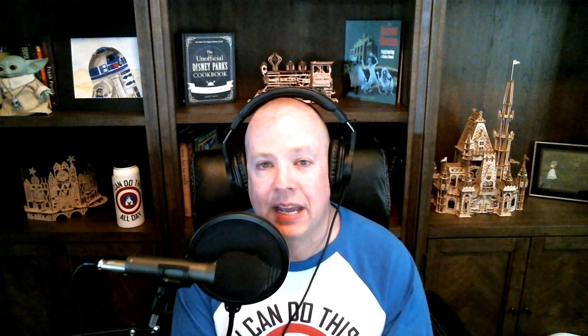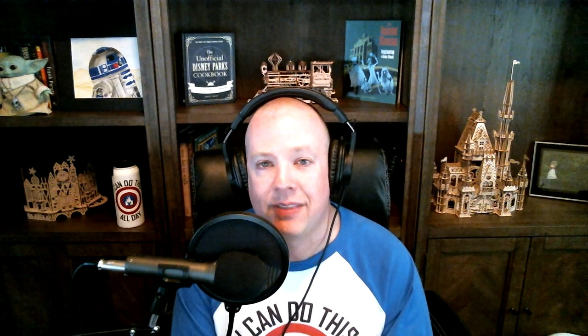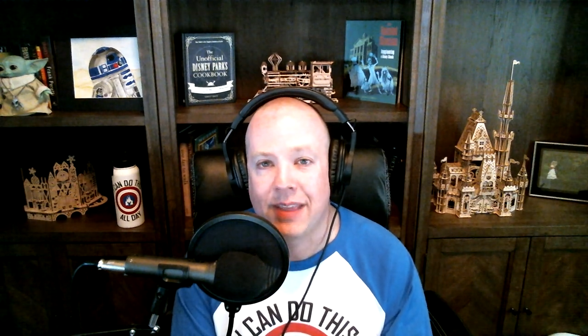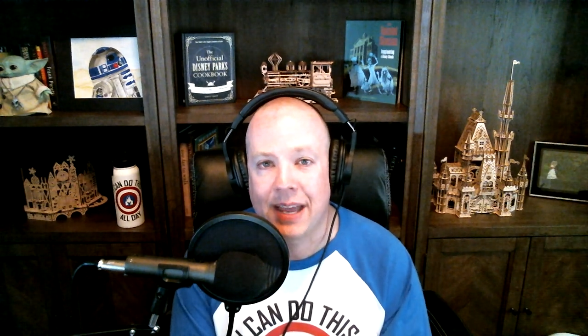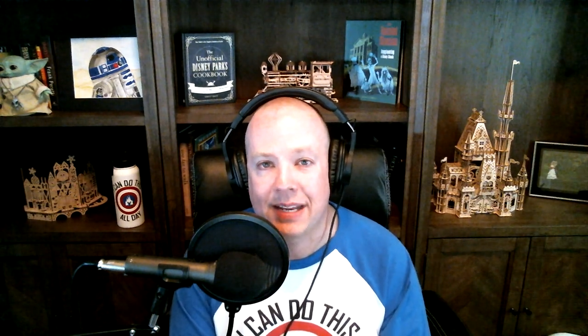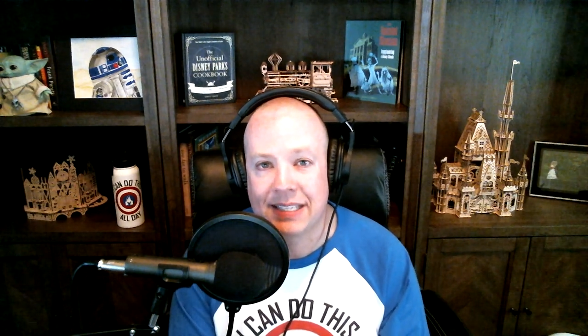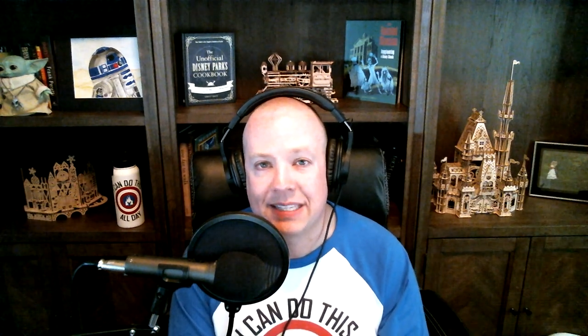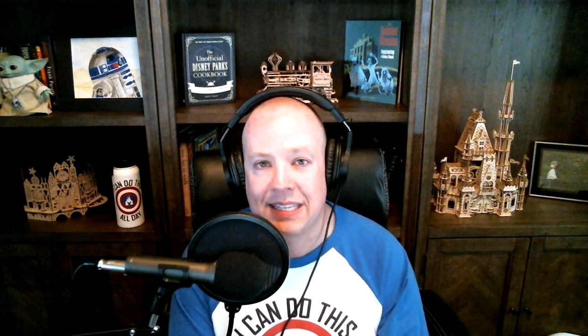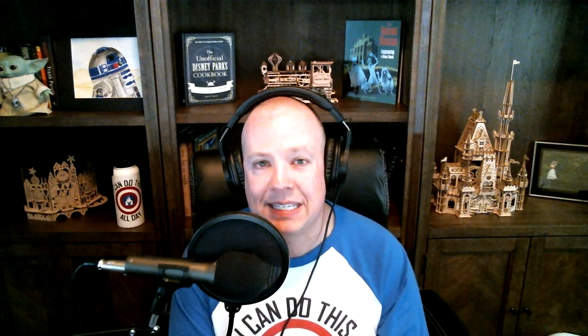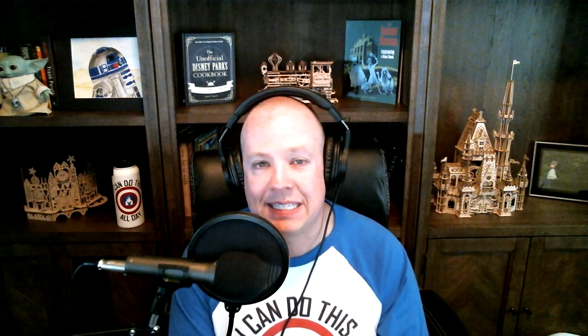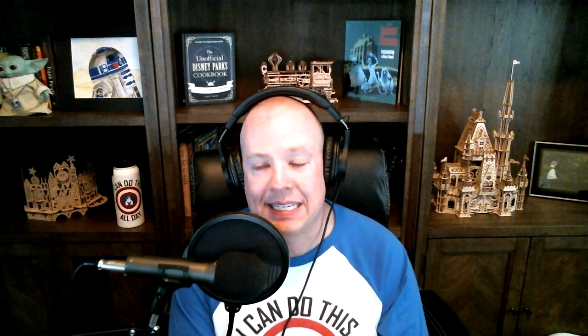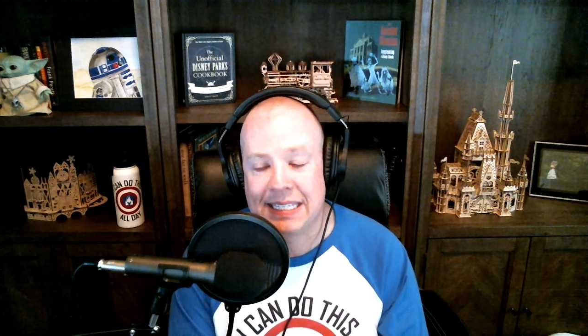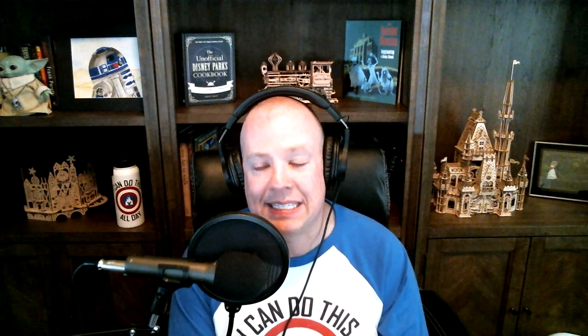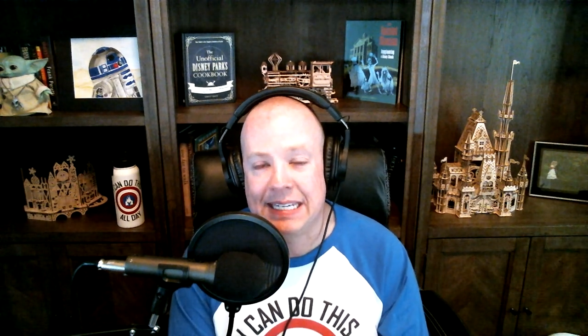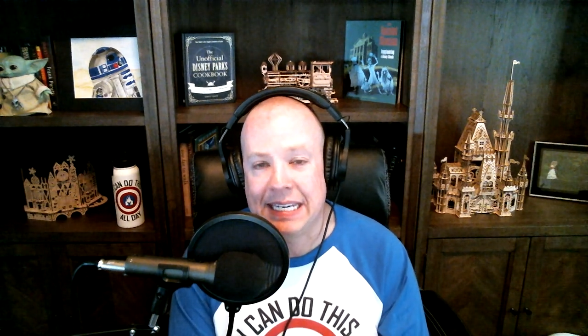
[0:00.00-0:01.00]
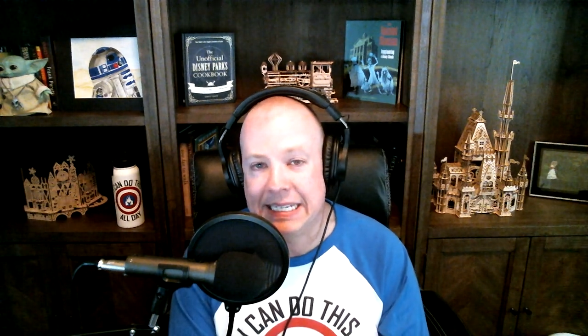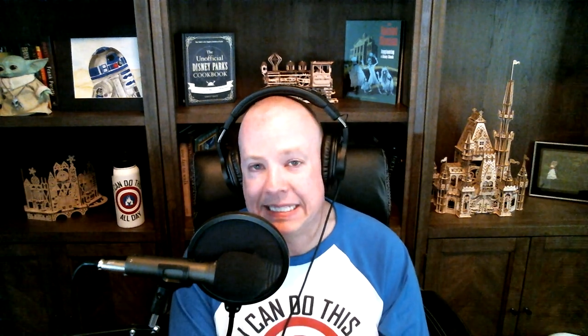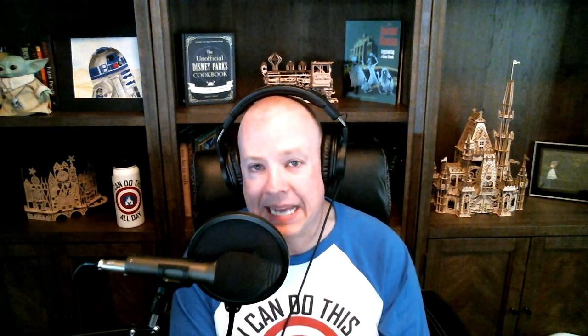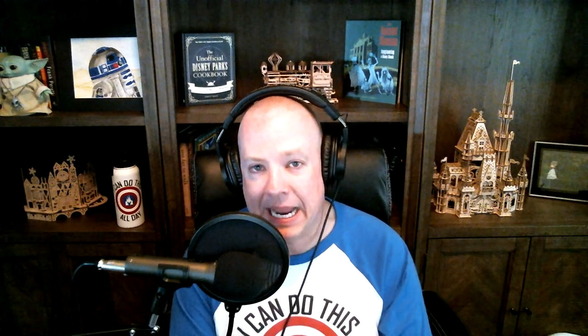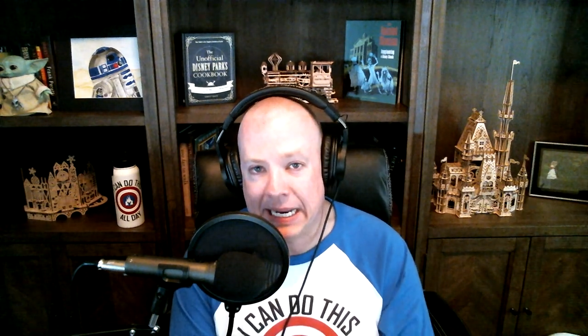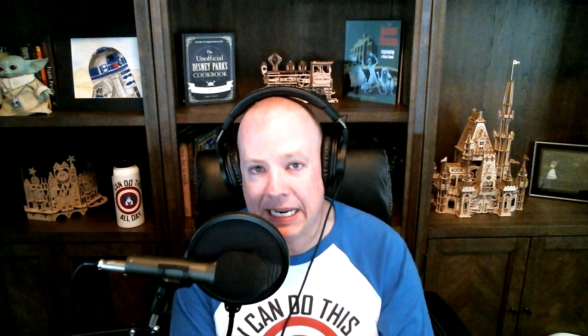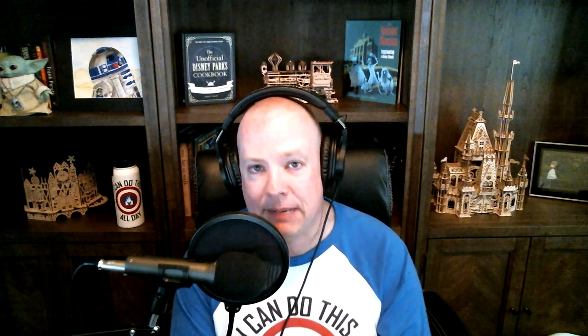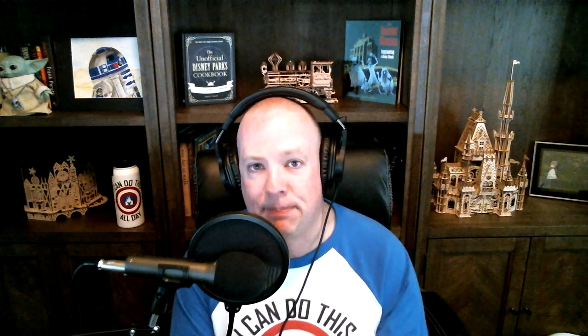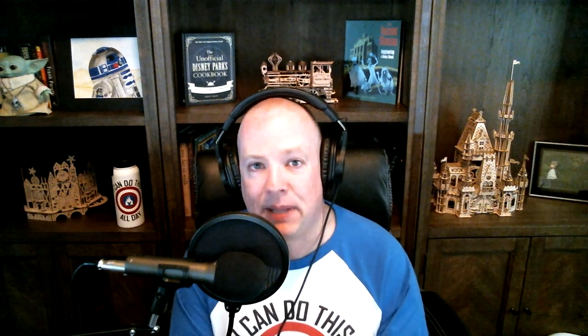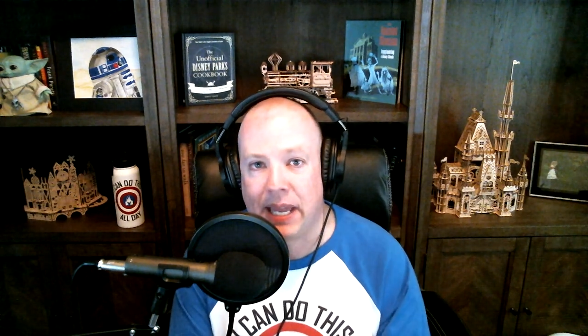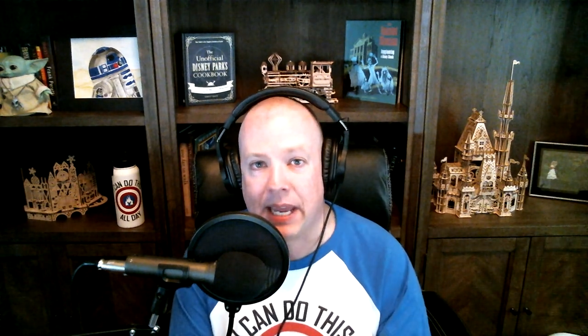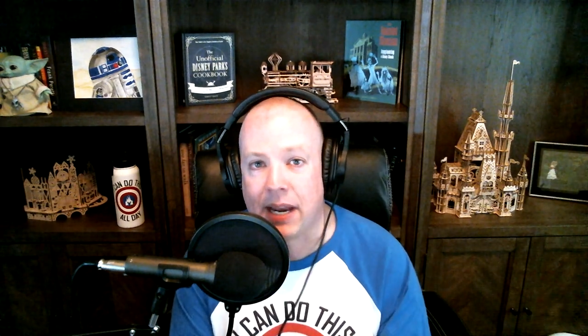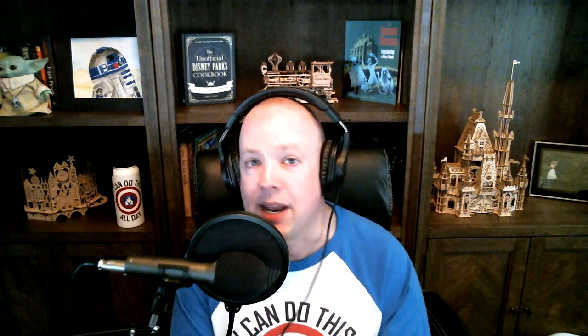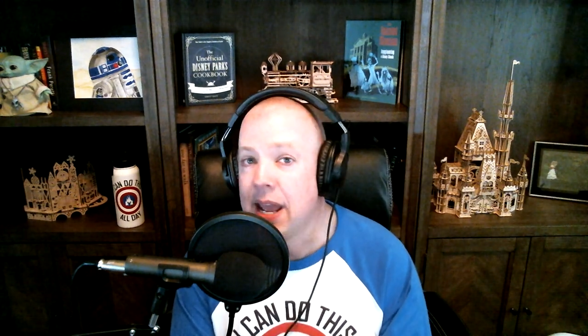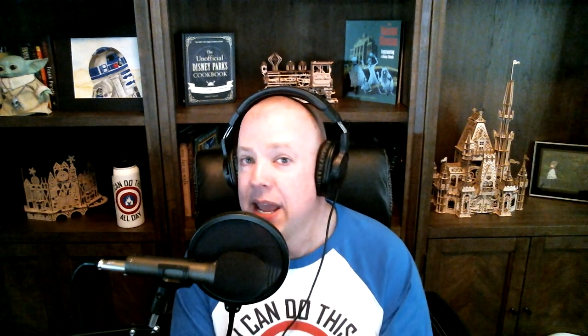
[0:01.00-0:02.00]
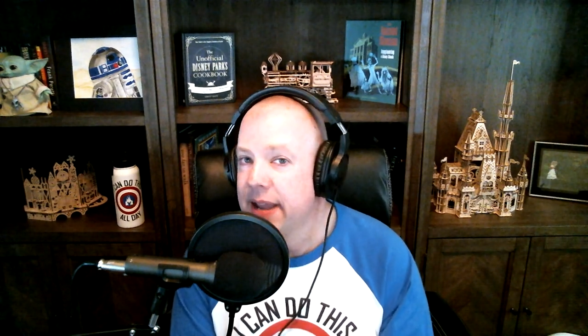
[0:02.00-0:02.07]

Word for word: And that is the Disney dining plan.